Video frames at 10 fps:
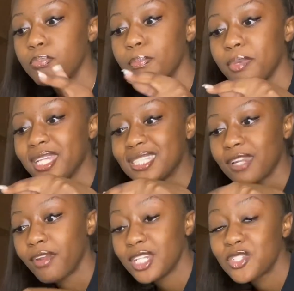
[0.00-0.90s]
be a
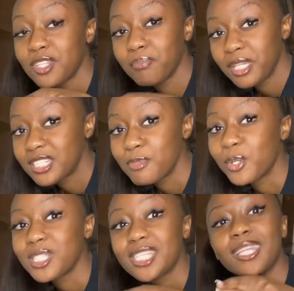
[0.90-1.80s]
disadvantage to the meat
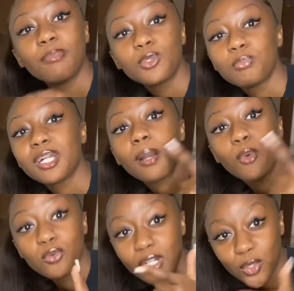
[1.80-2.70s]
because then the meat would become
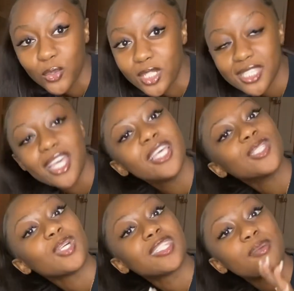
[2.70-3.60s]
overcooked.
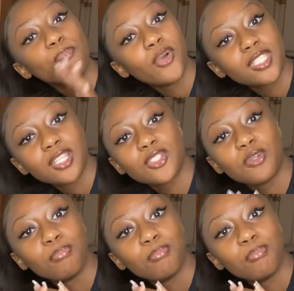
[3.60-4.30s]
So it's important to